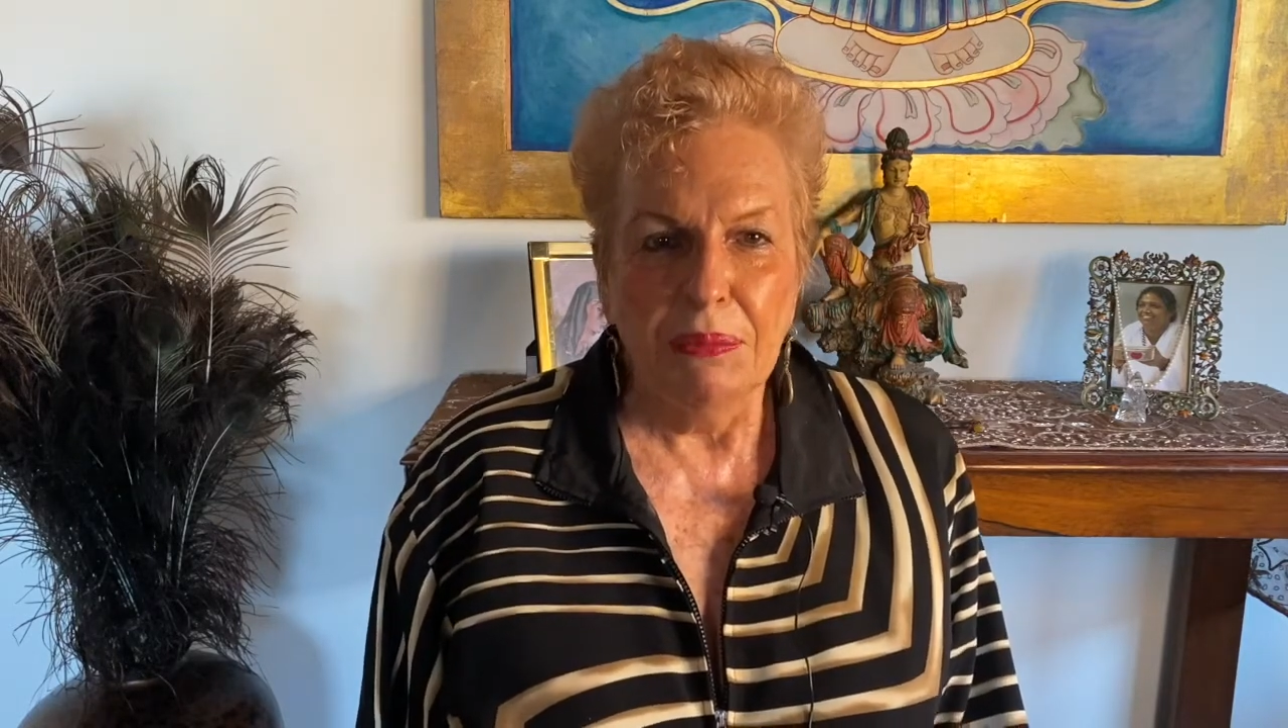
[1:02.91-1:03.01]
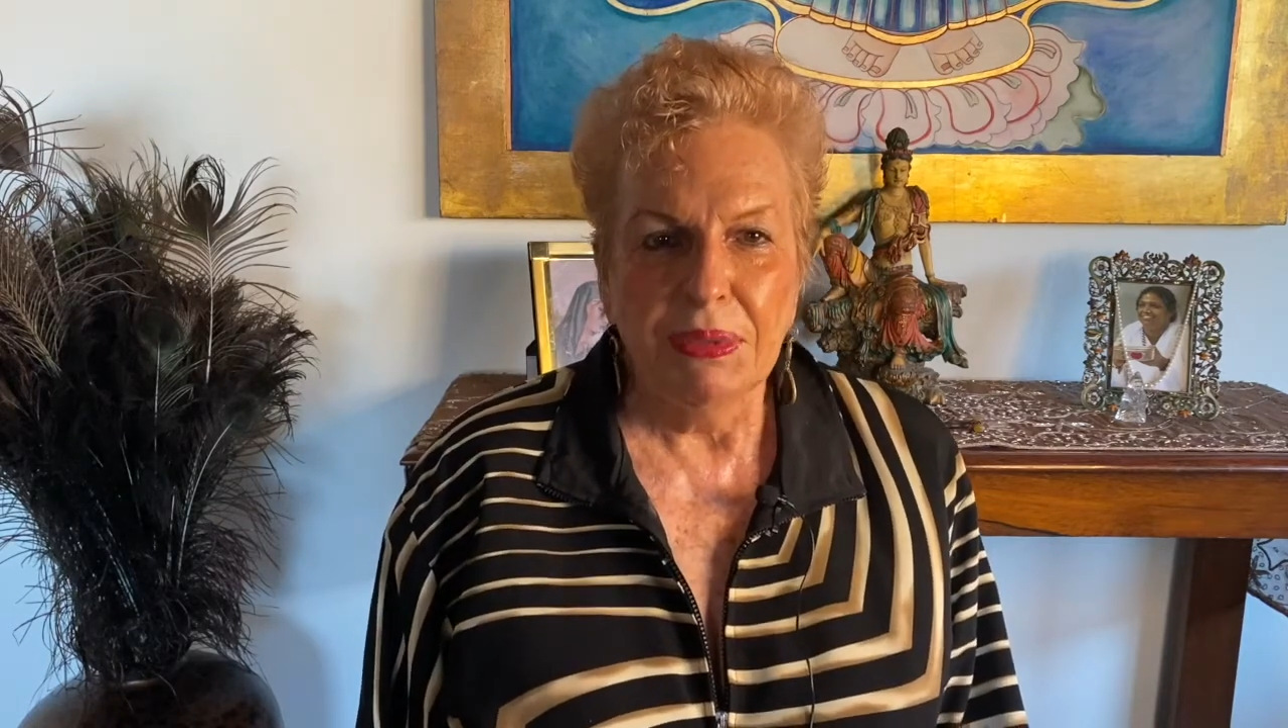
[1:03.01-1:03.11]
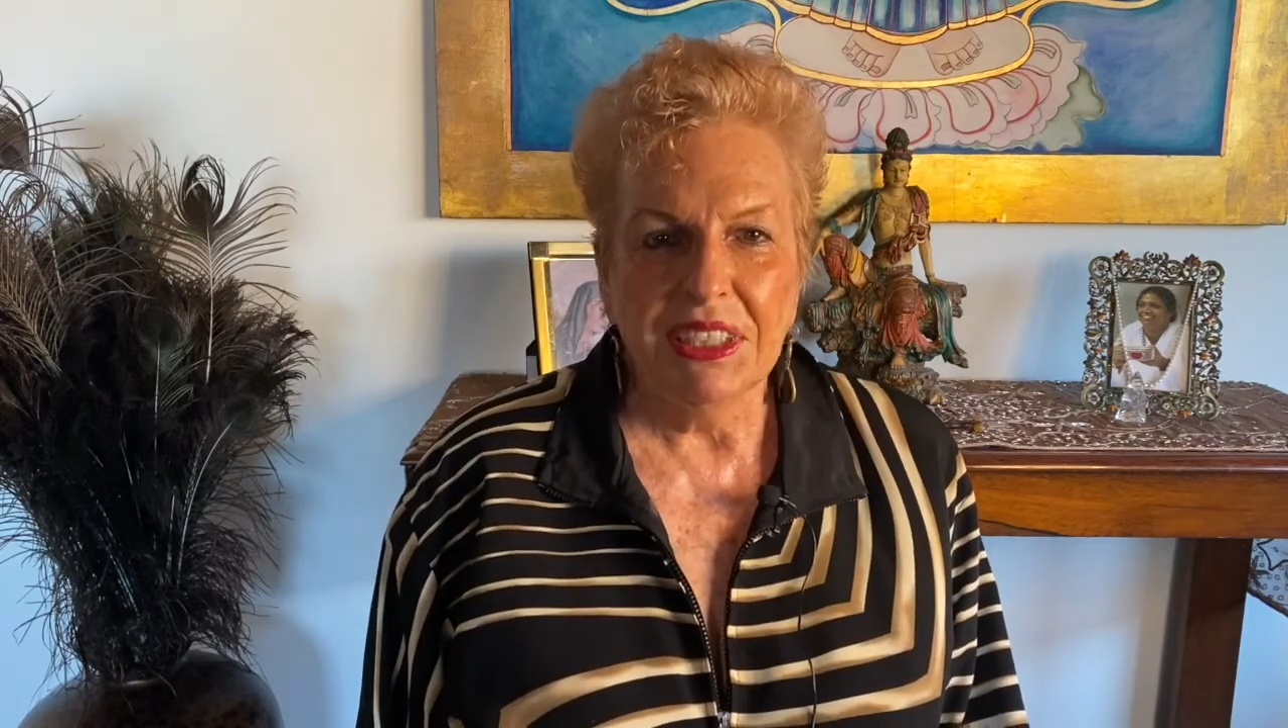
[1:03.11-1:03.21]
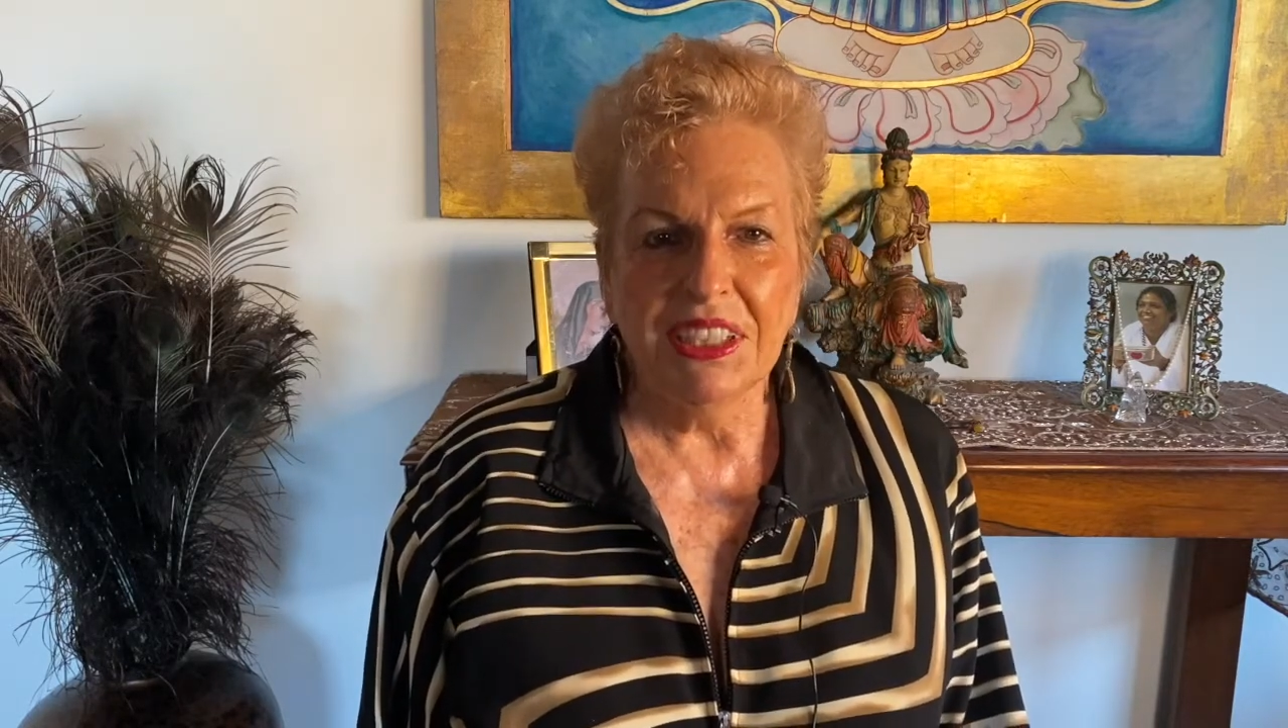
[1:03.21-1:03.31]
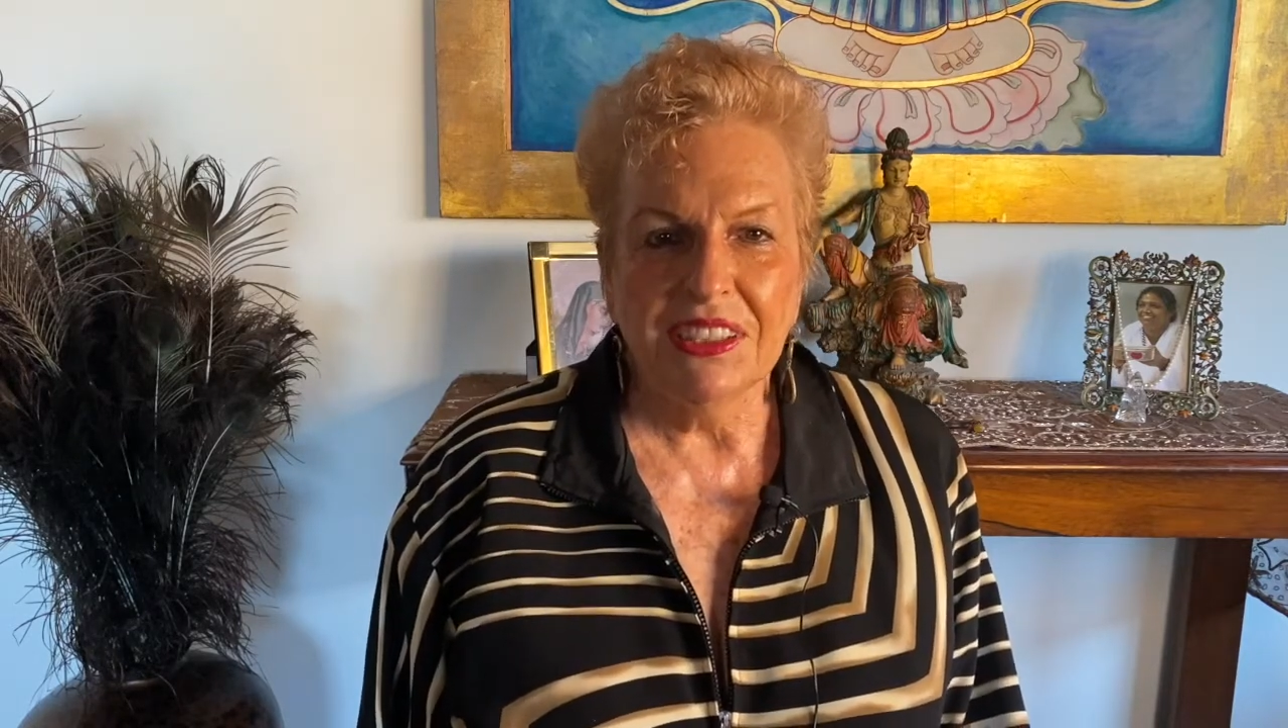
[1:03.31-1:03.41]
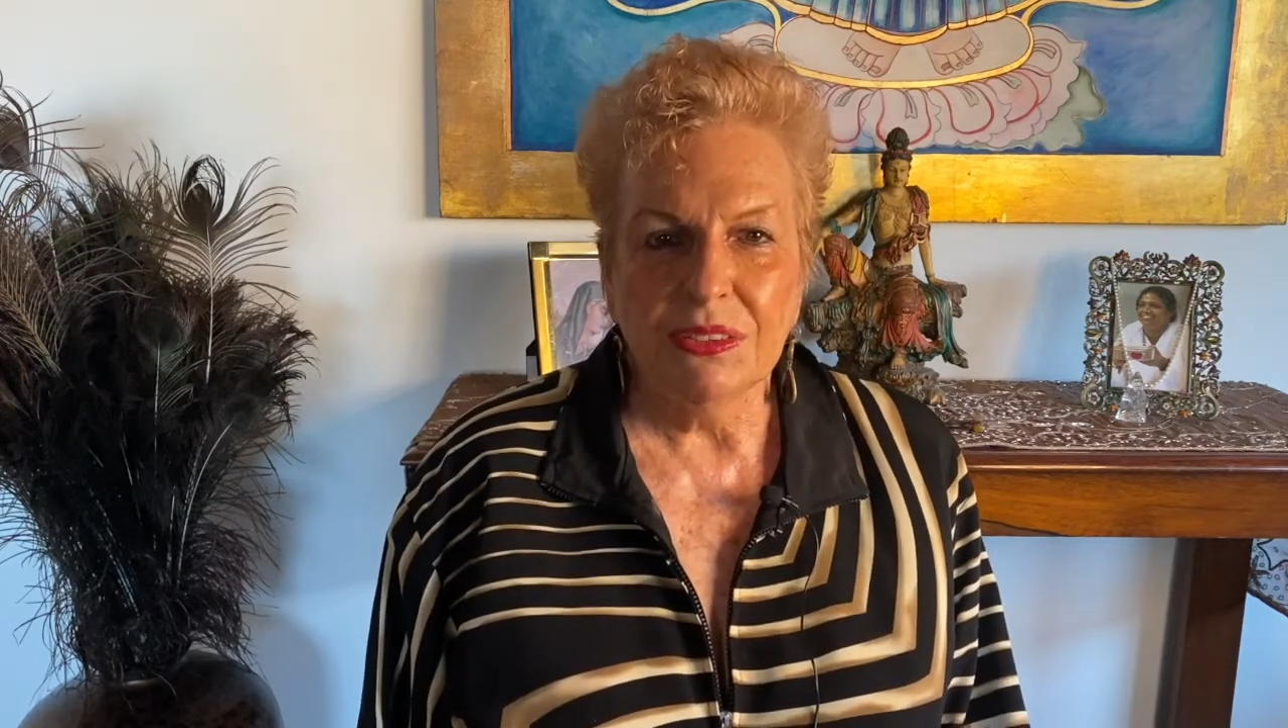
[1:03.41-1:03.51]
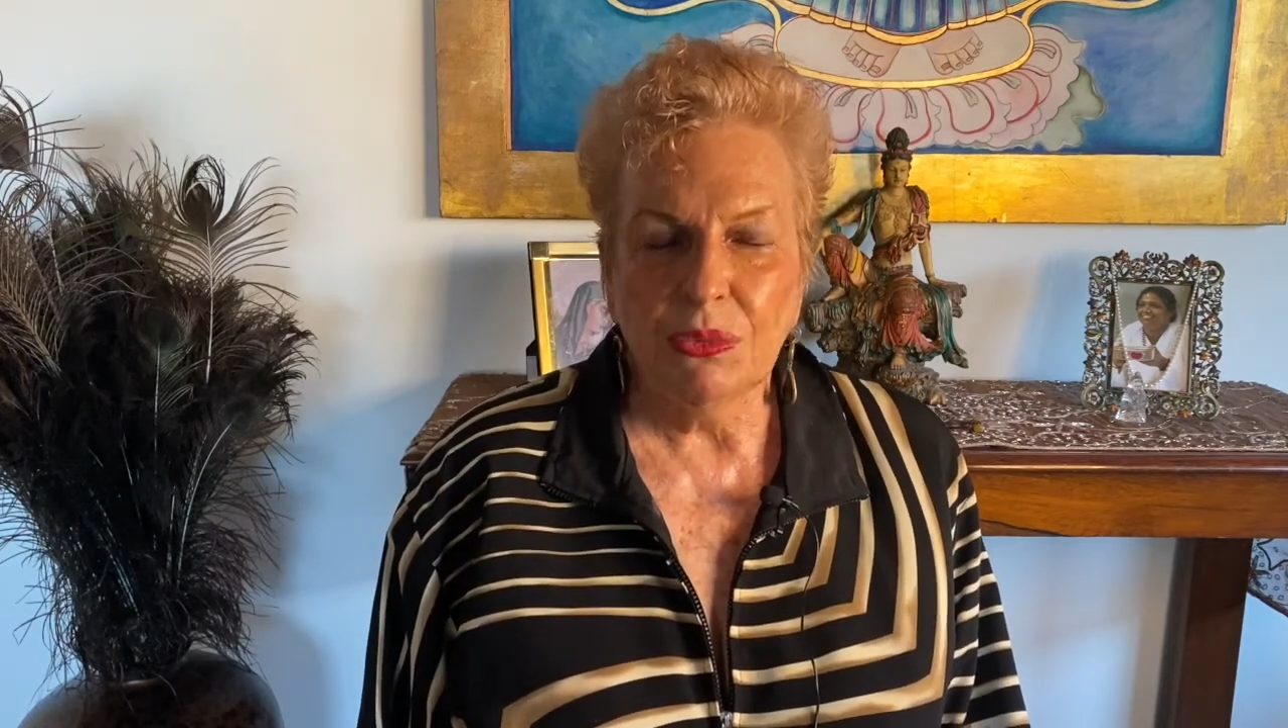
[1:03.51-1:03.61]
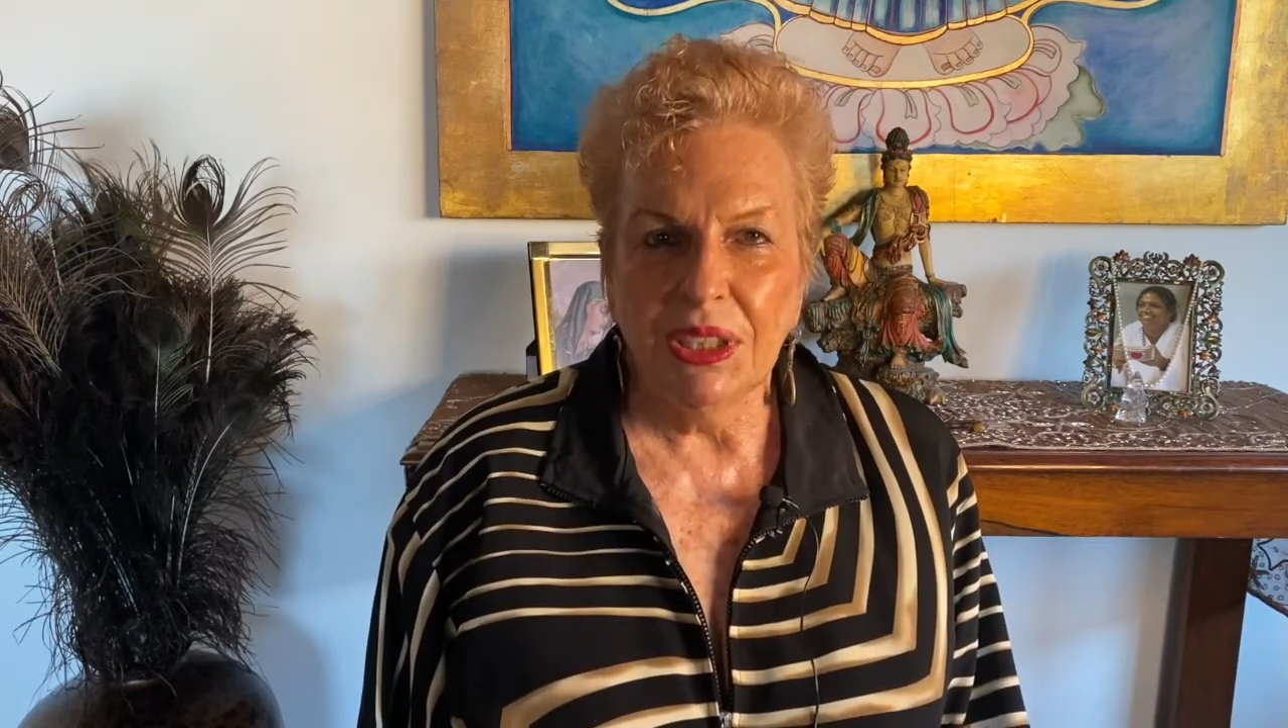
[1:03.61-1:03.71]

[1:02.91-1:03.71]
because we